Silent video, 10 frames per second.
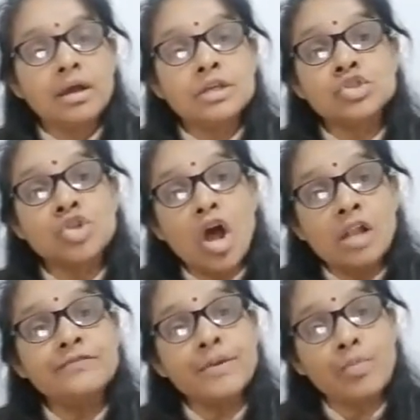
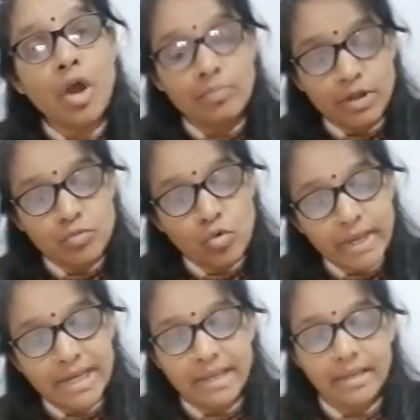solve the problem
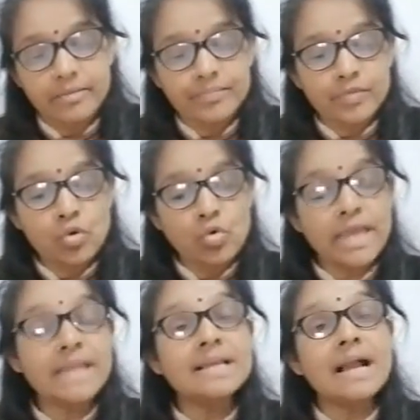quickly, who
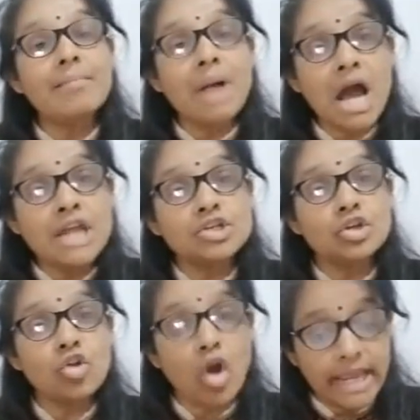can
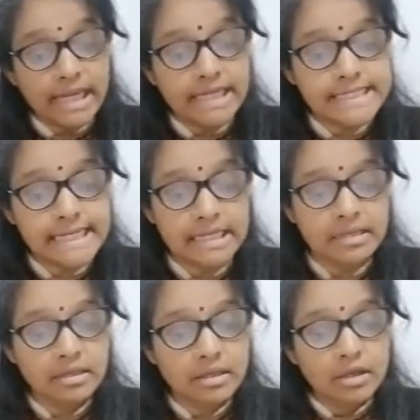command
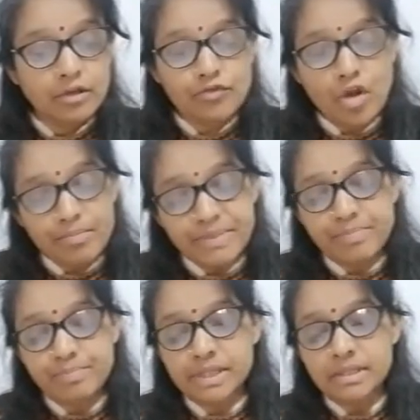loyalty from
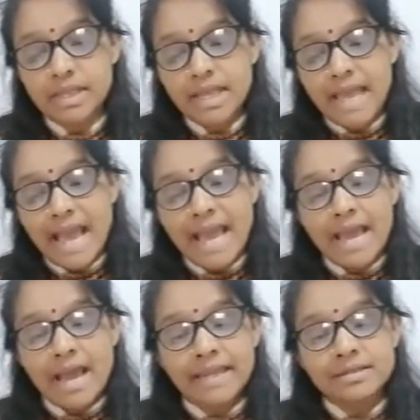people
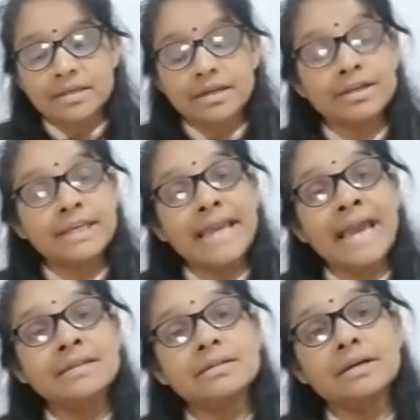and
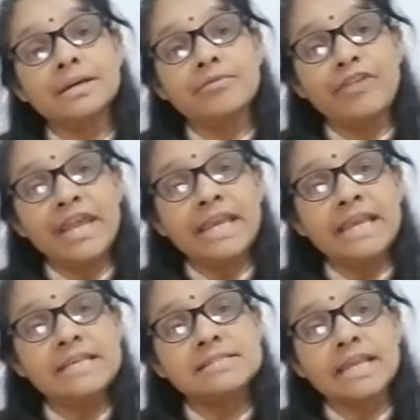get very
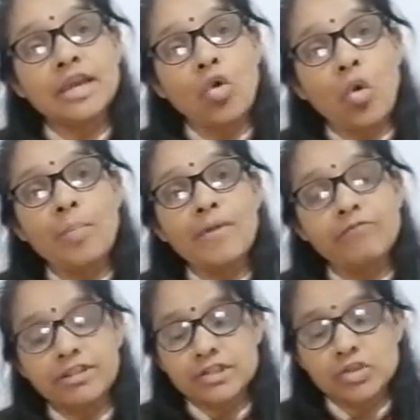easily cope up
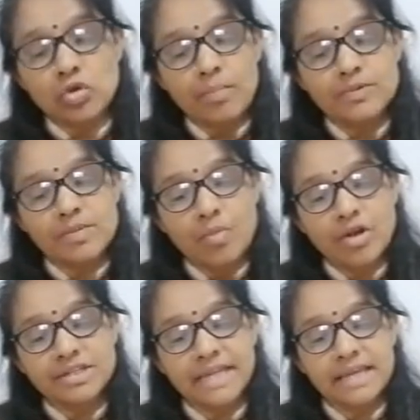with the
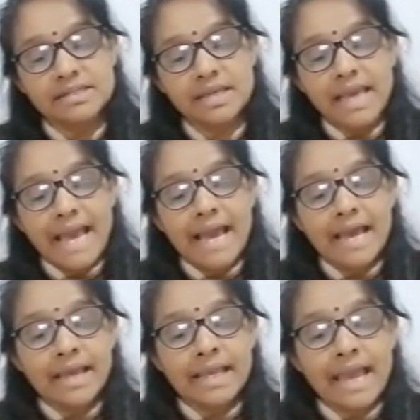subordinate,
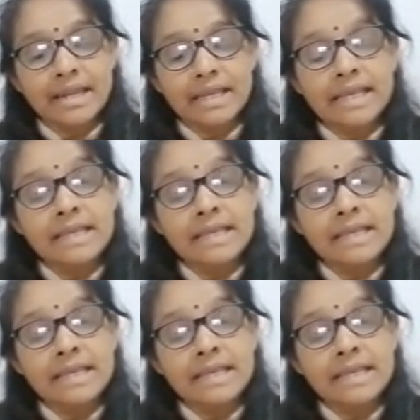can